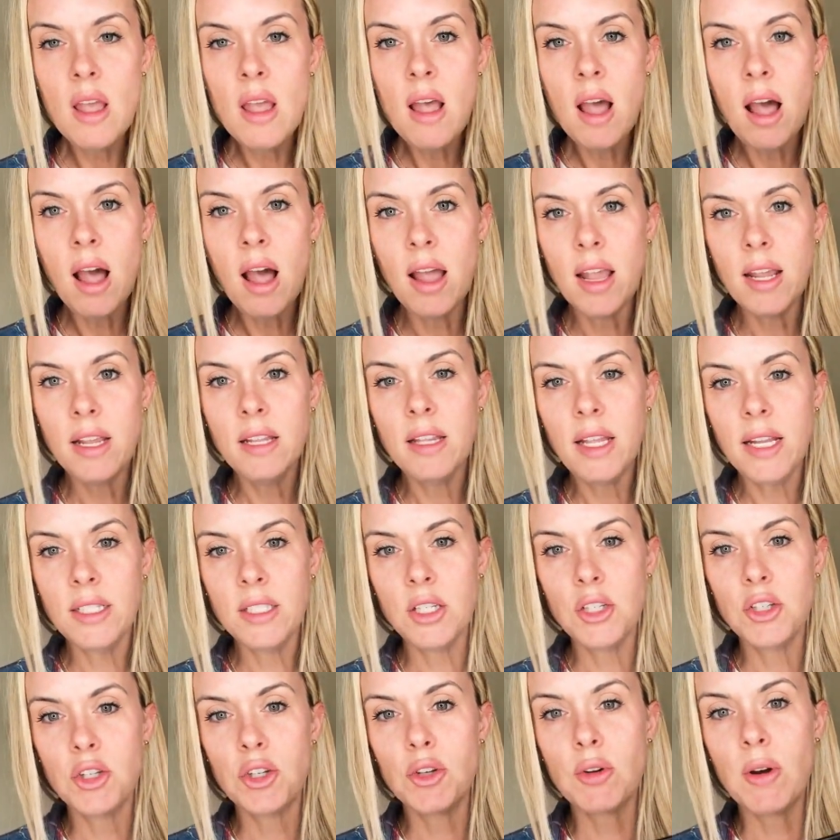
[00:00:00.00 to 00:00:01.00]
I
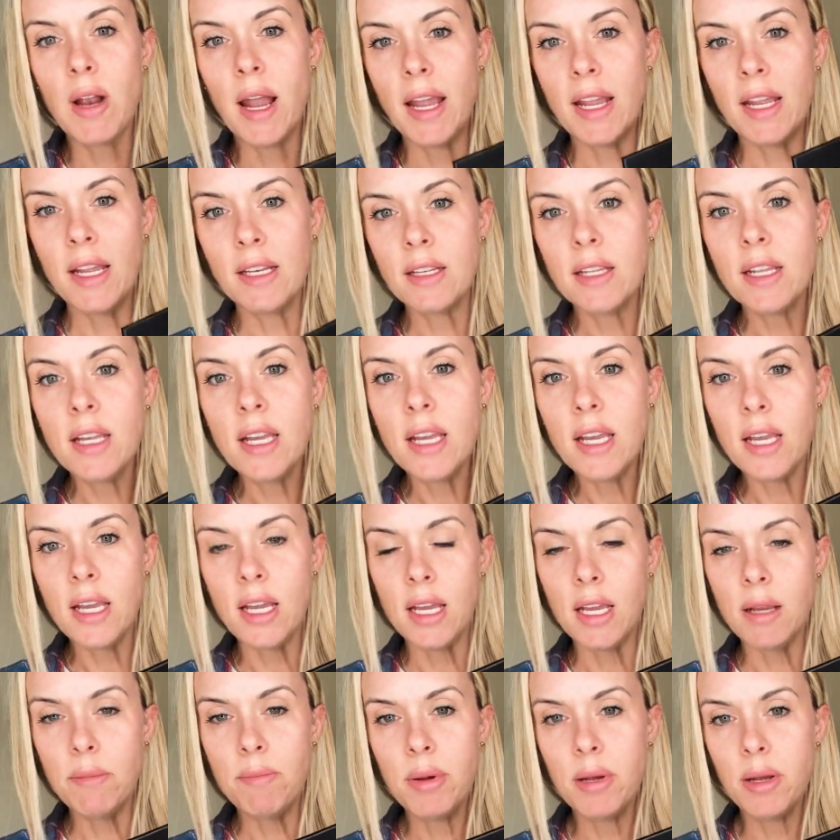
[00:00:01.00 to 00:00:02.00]
like to try and
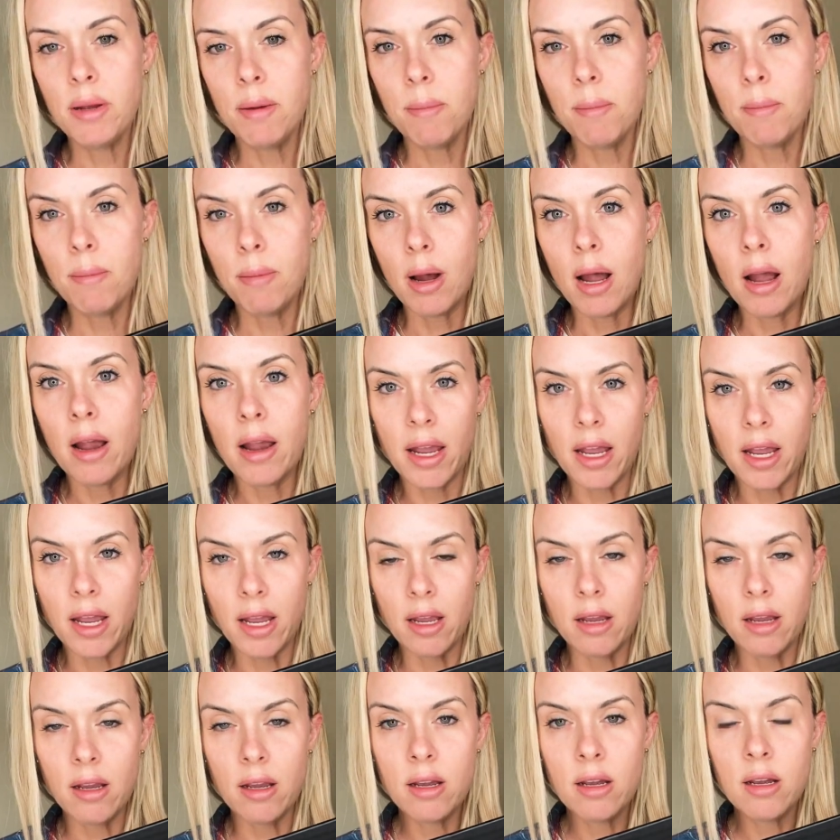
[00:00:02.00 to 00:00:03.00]
keep
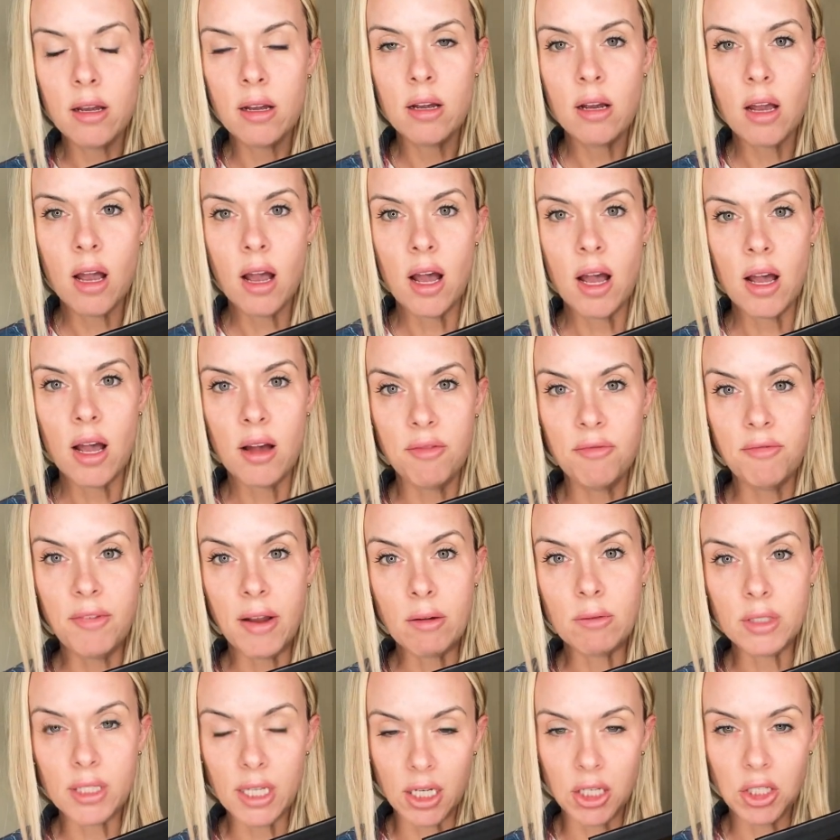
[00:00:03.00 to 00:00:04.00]
my
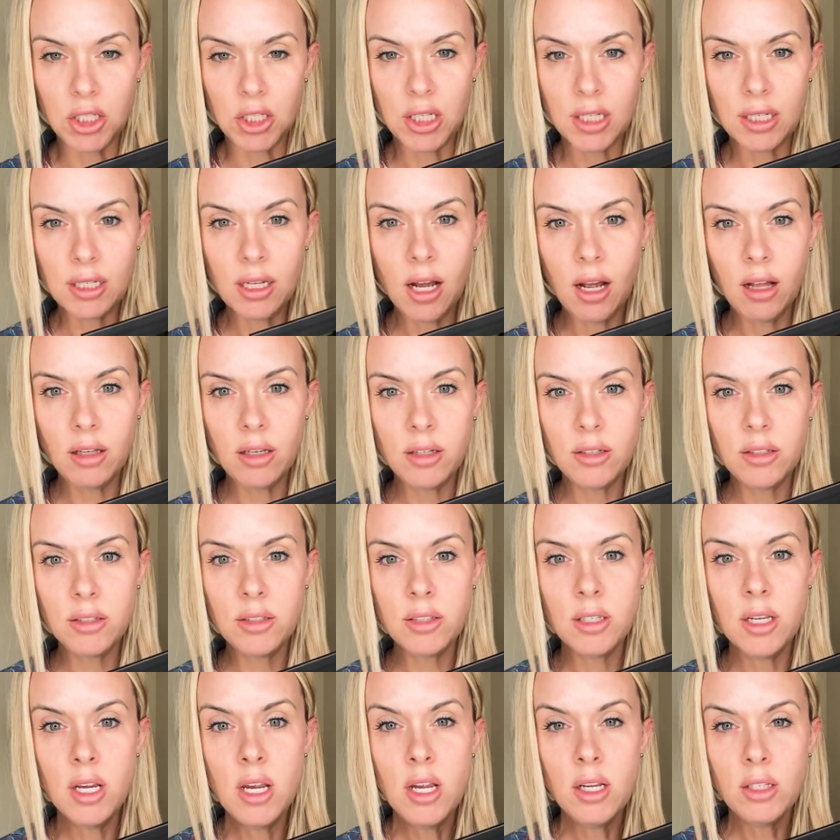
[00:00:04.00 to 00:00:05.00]
foundation colors,
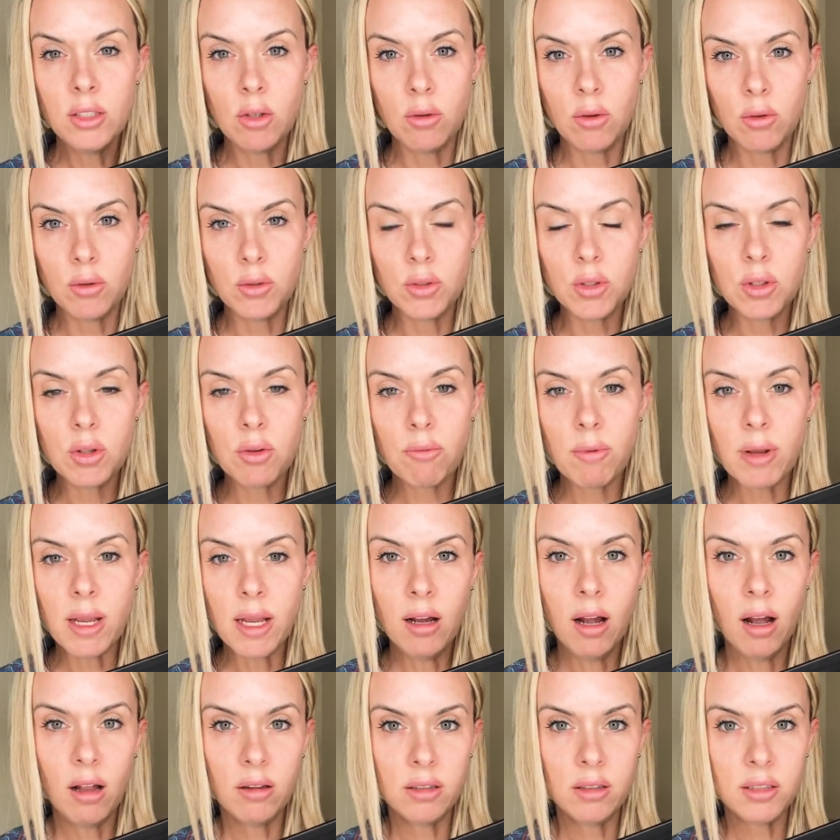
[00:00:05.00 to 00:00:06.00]
so those 3
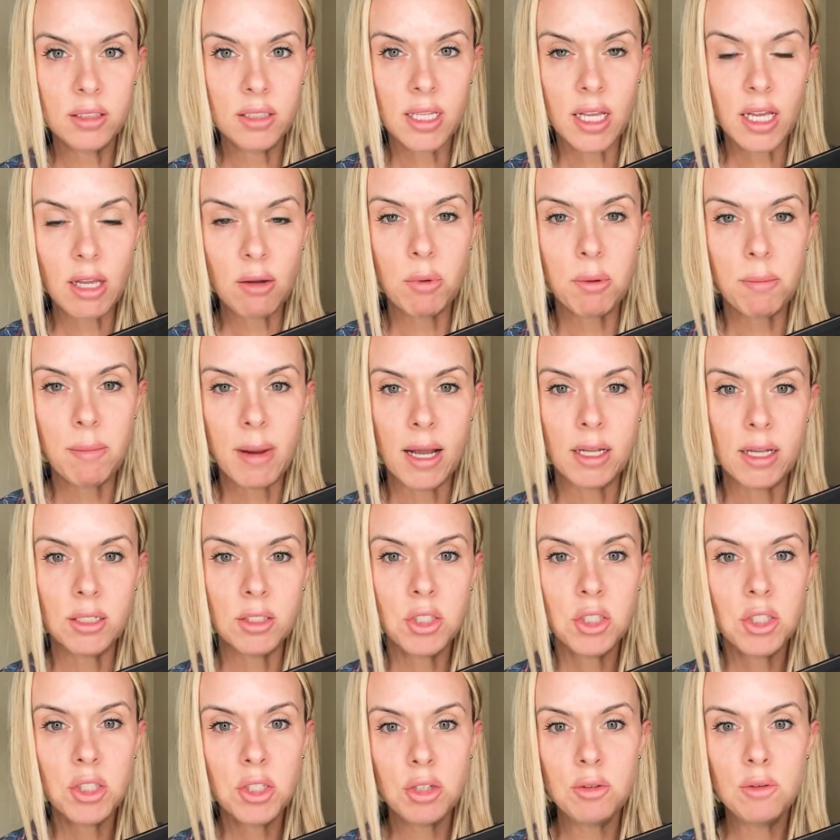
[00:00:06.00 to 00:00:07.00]
colors that you were
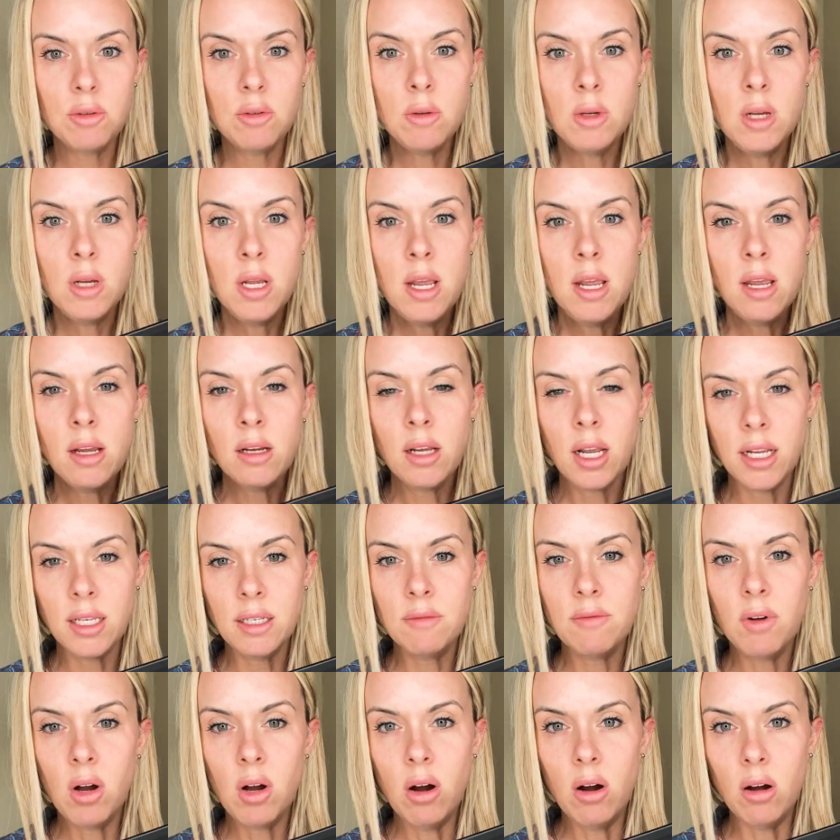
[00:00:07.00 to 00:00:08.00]
matched to, kind
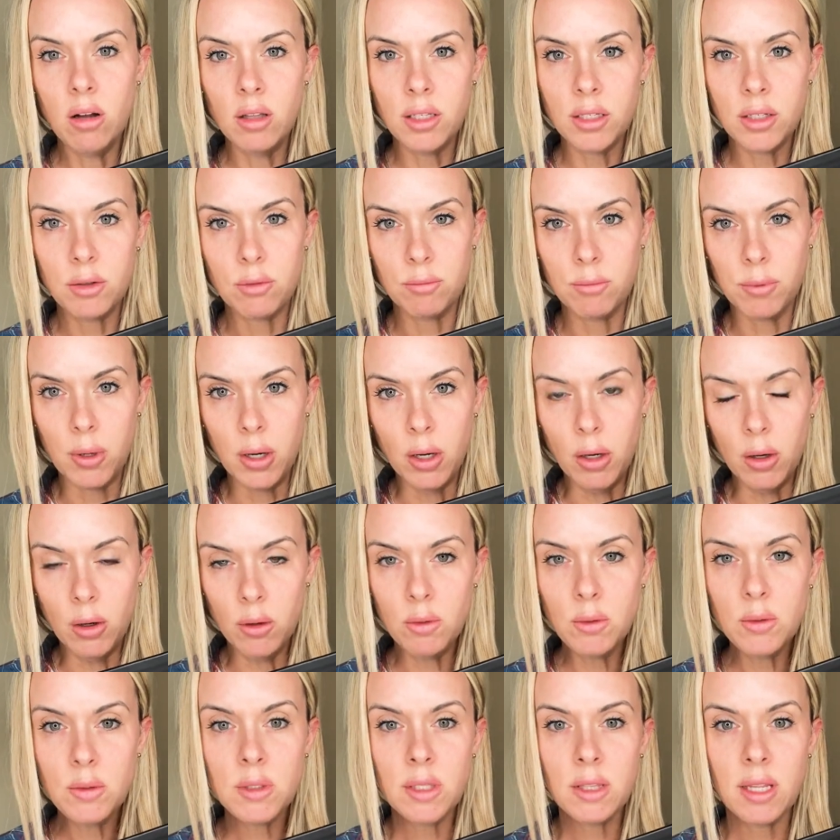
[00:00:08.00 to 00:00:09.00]
of all in a row
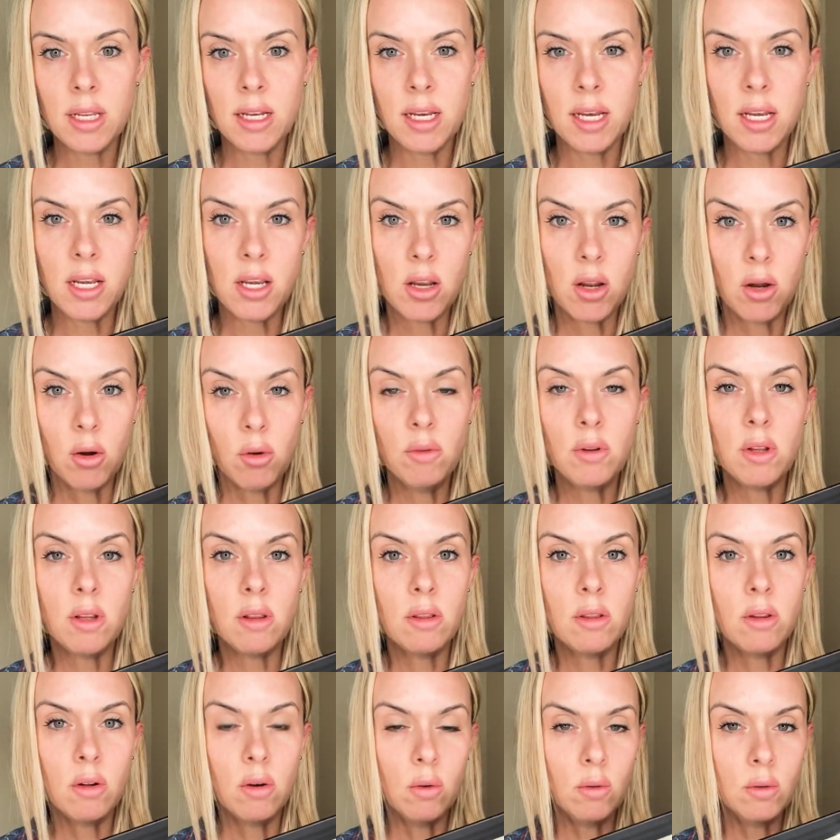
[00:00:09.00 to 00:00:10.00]
so that I know that
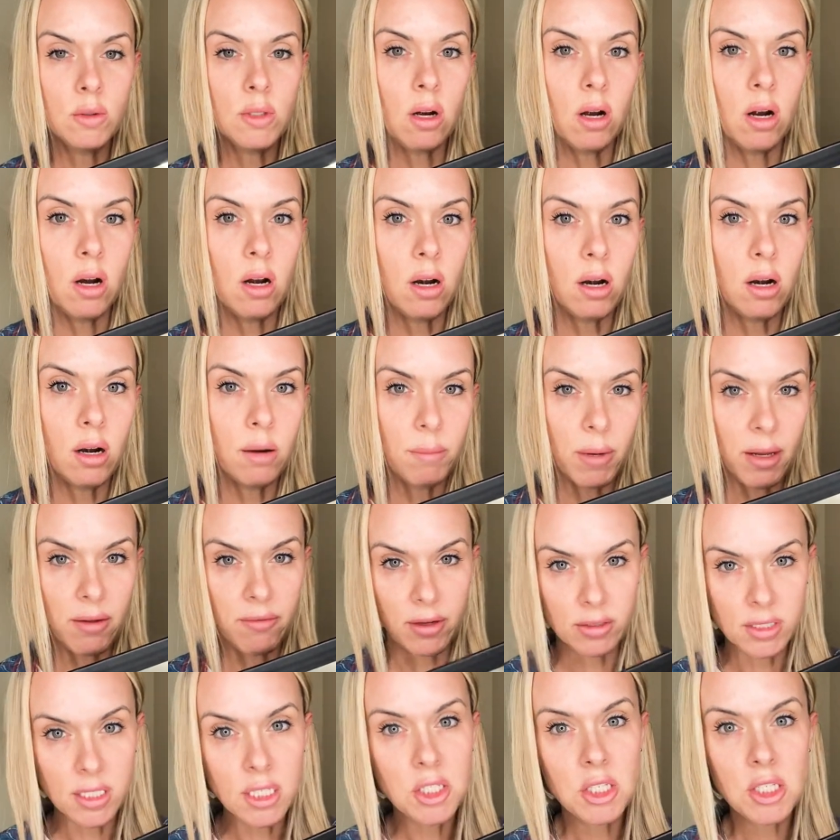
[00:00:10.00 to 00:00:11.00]
those are my
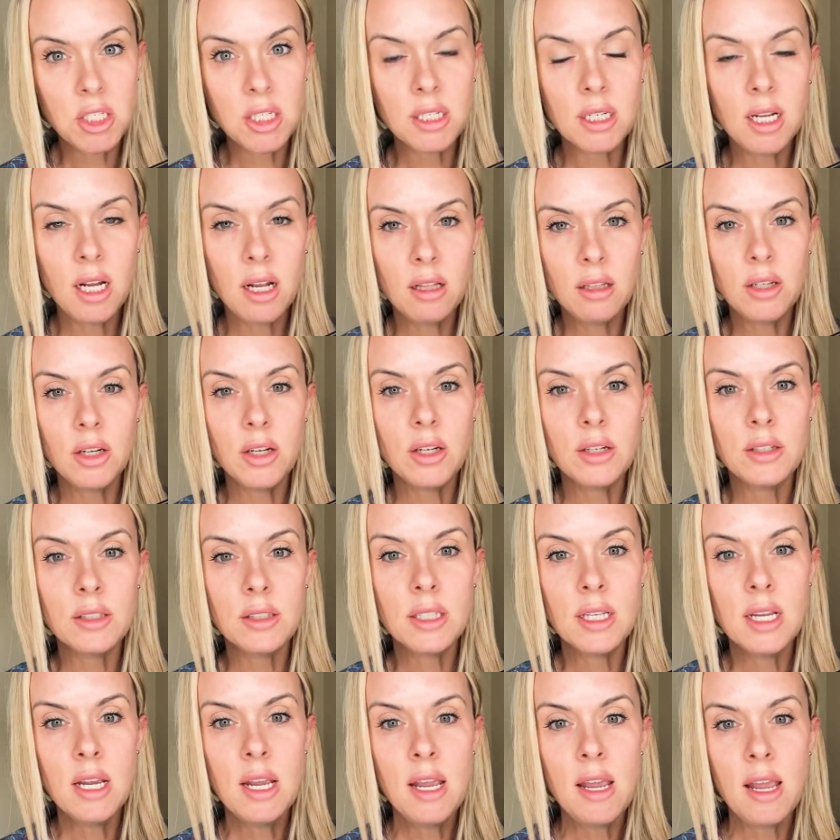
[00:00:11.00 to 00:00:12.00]
foundation colors
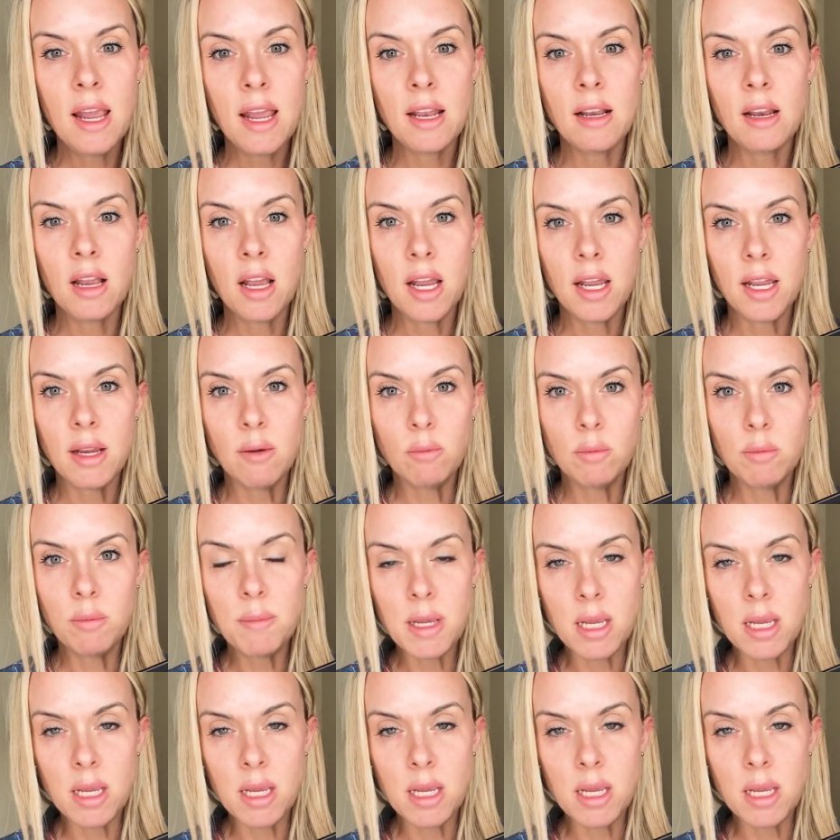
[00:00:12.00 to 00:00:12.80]
and I will be